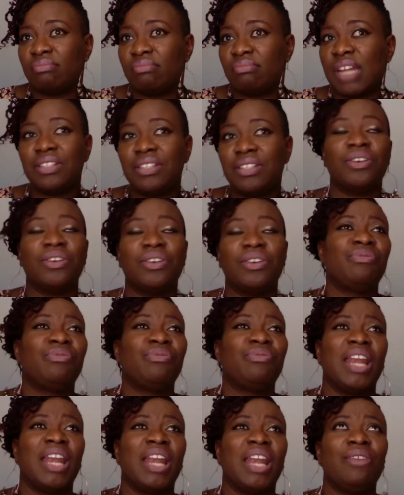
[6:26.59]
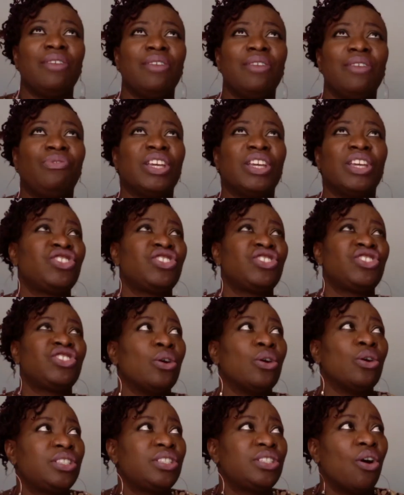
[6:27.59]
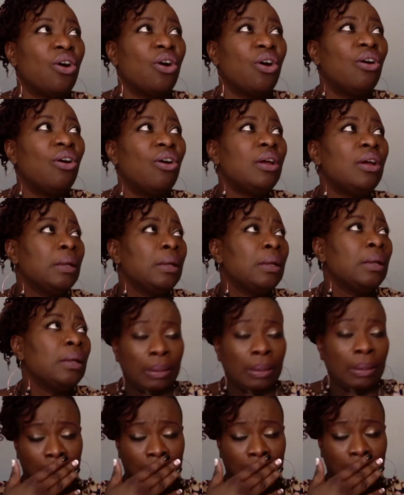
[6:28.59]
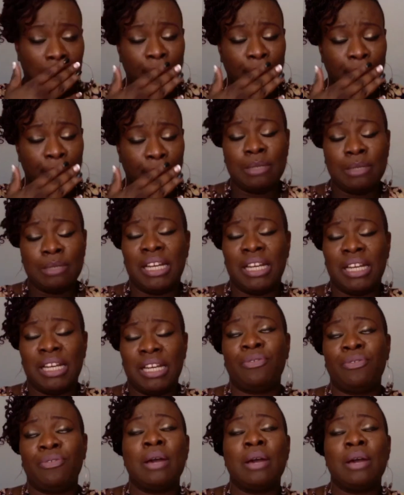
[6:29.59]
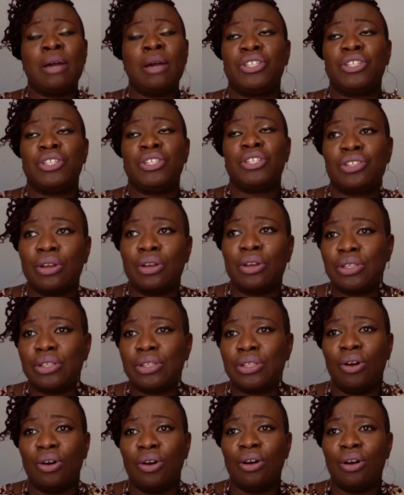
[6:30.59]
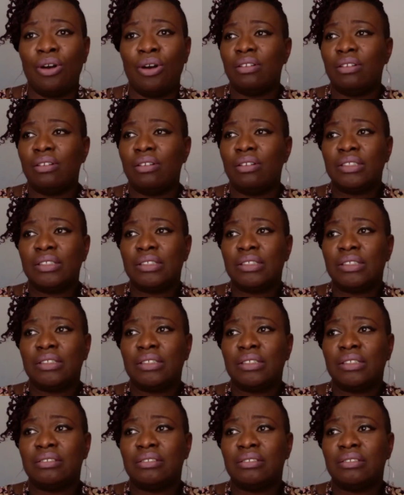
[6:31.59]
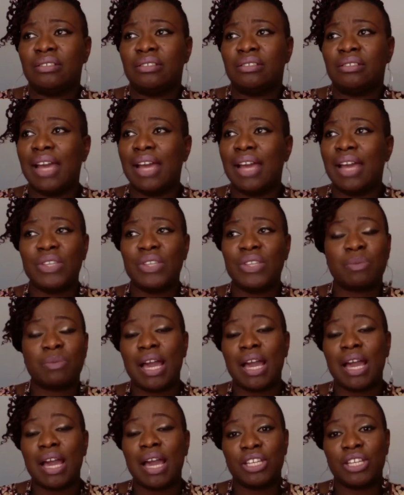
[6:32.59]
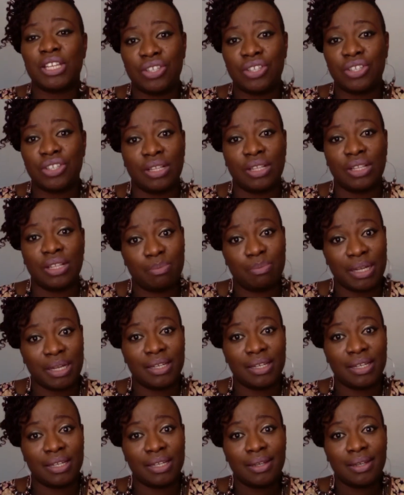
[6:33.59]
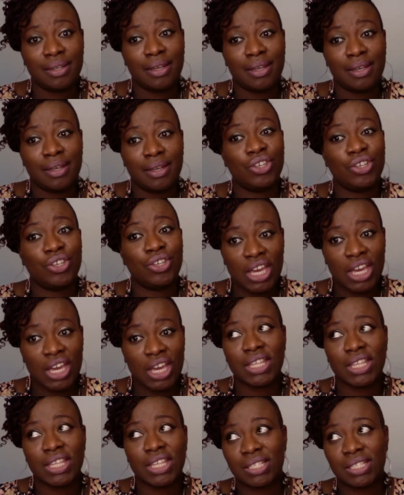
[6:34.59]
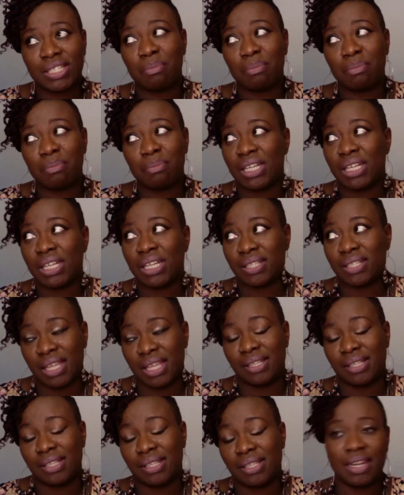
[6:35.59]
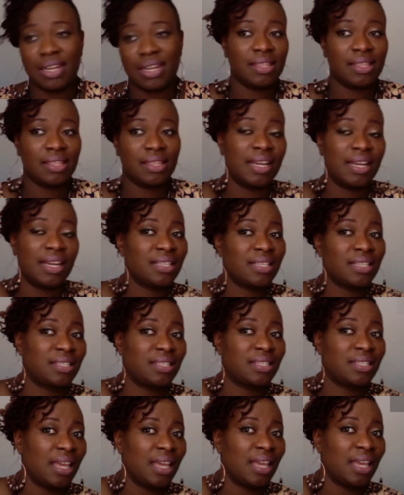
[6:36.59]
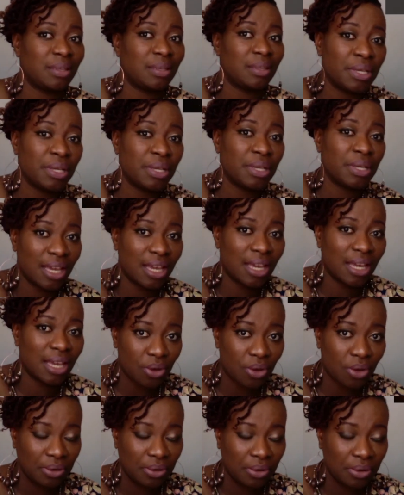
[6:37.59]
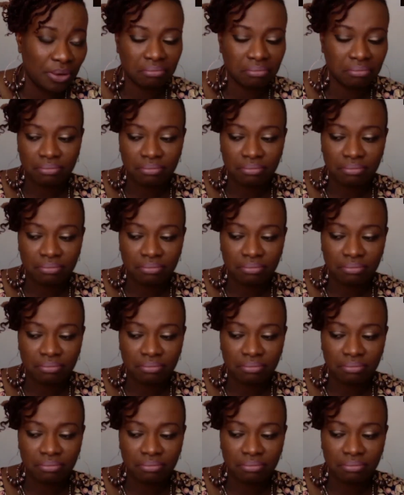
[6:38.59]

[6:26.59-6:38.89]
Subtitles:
I don't know, if life is short, or pardon me, life can be short, or life is becoming short, but you hear that somebody is there today and the next day the person is gone.